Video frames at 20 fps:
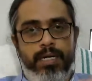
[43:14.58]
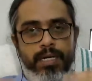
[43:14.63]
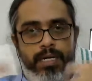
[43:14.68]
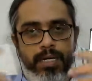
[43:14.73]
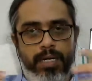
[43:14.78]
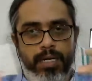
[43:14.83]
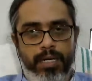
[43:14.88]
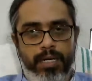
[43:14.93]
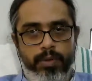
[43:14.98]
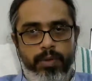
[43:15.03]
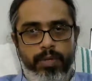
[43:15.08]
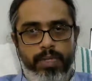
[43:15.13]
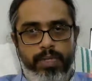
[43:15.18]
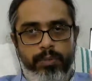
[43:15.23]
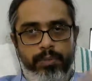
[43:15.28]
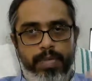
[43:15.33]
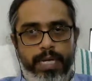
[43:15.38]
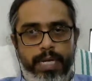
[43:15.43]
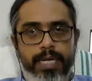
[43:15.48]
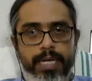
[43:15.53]

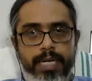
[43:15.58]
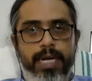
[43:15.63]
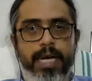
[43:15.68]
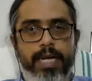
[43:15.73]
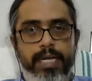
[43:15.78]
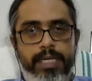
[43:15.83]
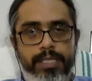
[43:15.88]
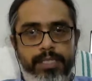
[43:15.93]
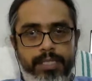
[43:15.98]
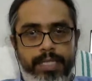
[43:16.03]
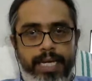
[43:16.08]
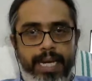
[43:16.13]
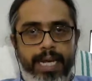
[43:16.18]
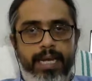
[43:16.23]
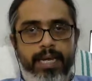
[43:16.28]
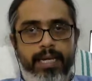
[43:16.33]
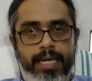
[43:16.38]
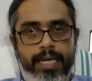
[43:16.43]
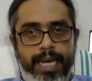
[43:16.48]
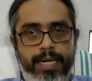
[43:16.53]
algorithm, iris
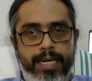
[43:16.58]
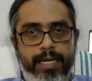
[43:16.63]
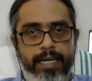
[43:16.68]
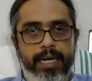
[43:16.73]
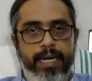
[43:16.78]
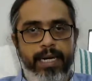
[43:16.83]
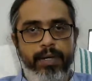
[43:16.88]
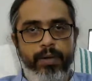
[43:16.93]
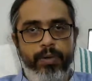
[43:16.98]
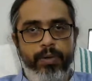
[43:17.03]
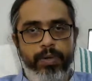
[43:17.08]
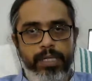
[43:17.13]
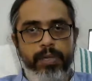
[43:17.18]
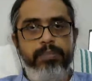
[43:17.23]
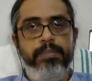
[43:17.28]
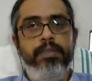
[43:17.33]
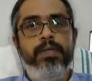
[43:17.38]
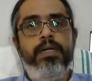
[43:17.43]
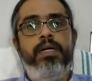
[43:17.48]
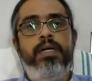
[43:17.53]
KNN algorithm